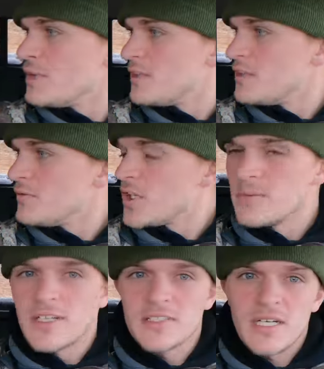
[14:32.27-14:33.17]
hitting a new
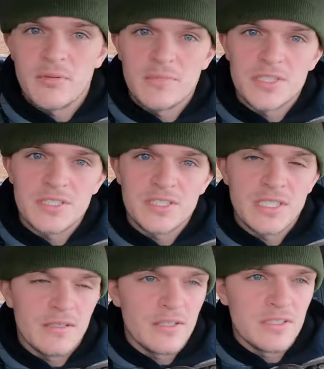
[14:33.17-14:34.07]
farm that I just got permission to
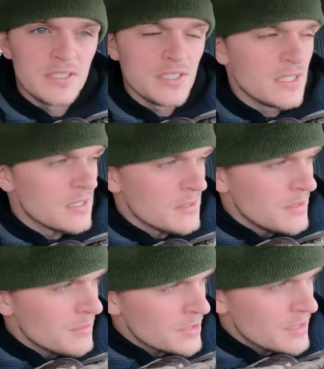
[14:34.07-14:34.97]
shed hunt this year.
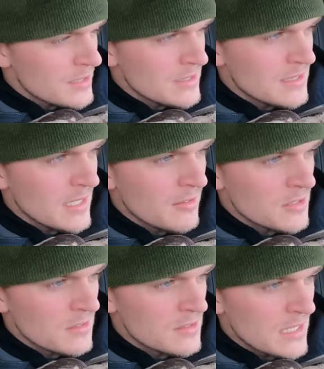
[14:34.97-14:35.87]
I'm excited to see how
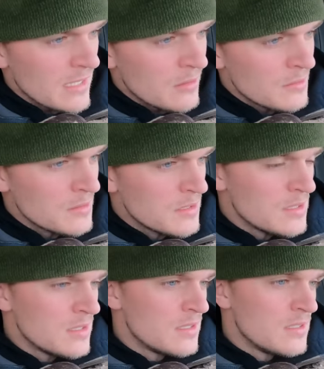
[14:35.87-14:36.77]
it turns out.
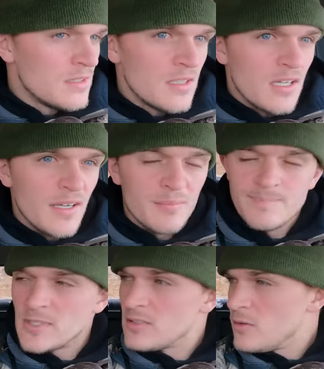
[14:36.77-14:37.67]

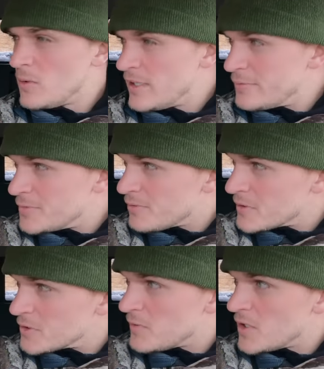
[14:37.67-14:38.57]
I'm still wet from the
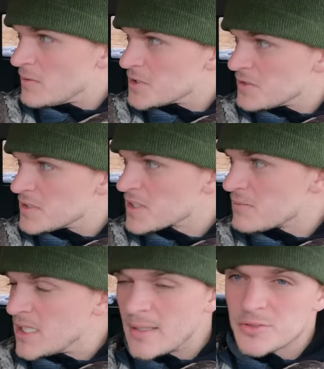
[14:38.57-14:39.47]
first farm, so it's
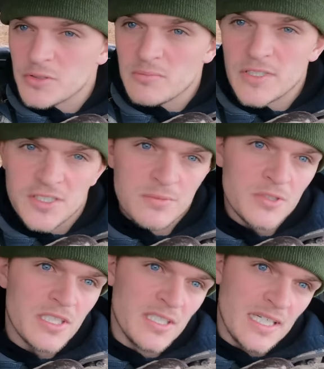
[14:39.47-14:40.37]
gonna be absolutely
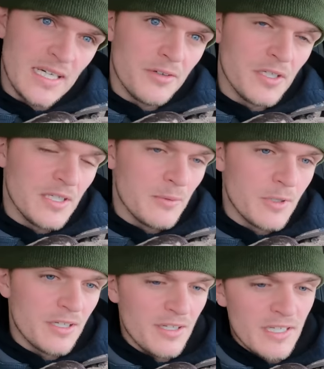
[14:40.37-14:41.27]
miserable getting out and getting
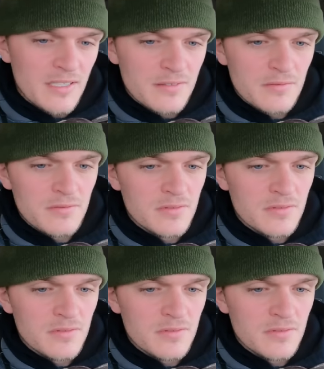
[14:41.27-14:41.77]
wet again.